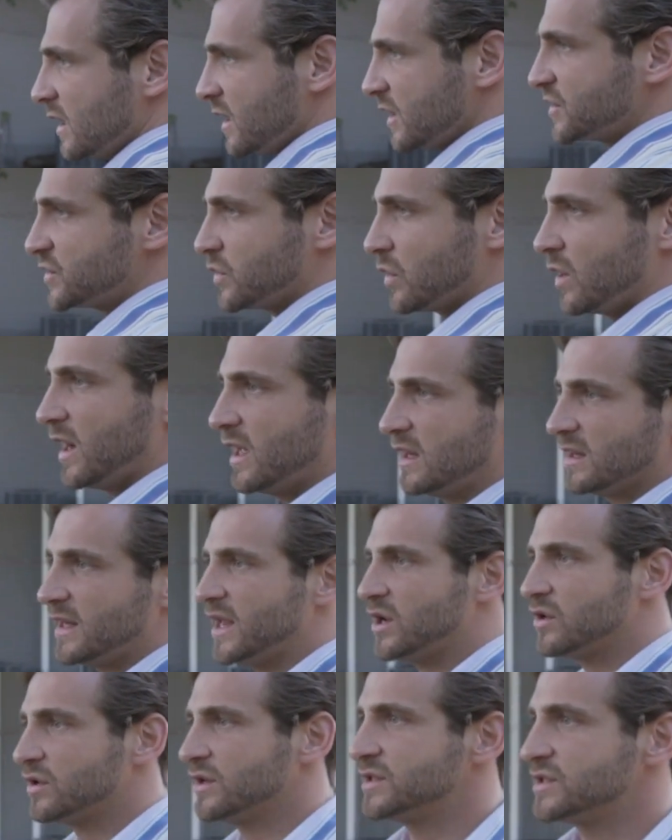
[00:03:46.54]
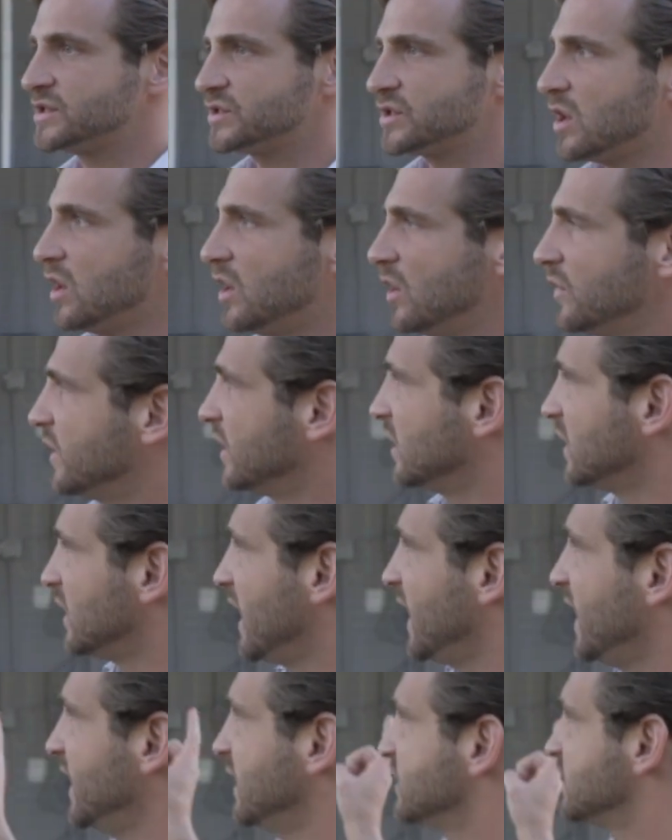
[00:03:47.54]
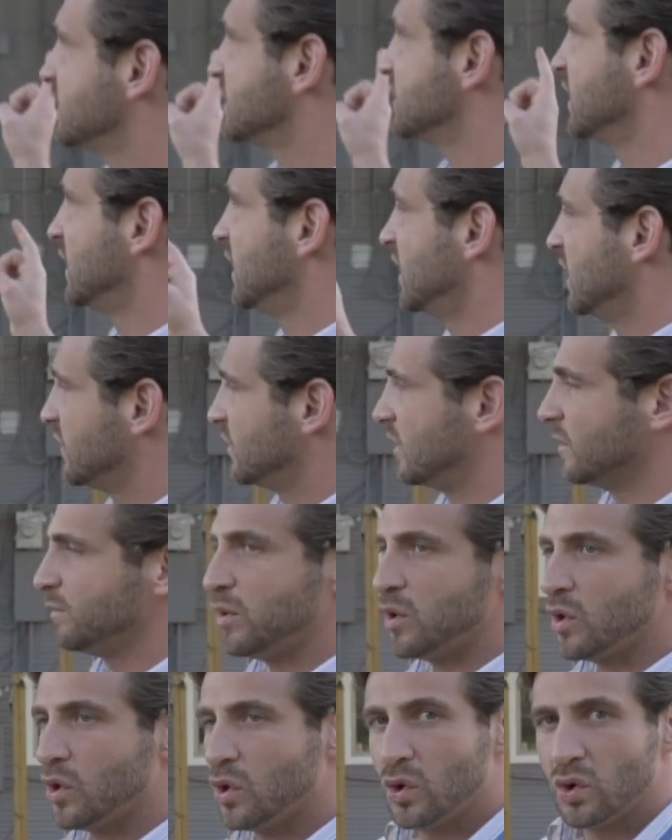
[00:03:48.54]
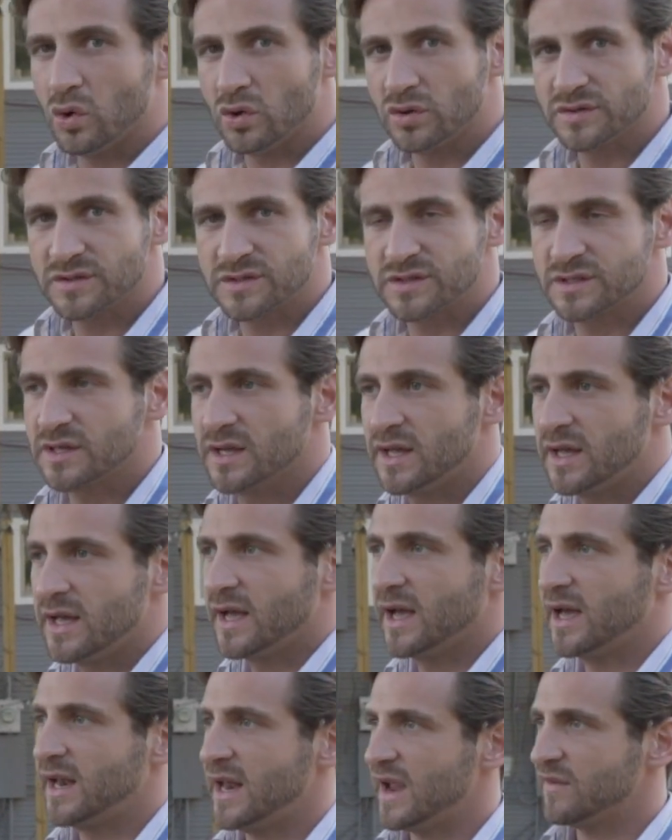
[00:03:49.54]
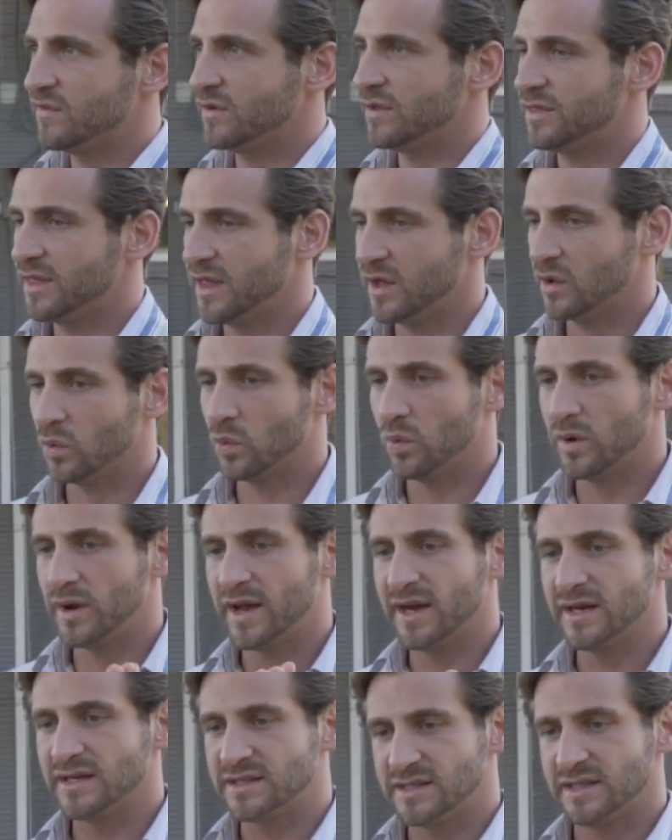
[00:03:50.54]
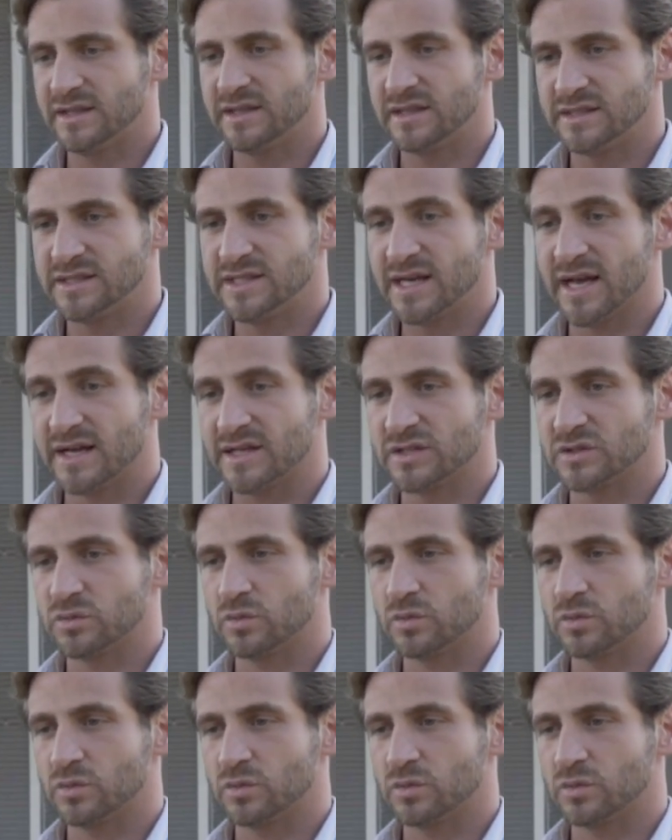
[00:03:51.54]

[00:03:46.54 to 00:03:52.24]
So I later installed the lights, the poles, and everything when I did the deck as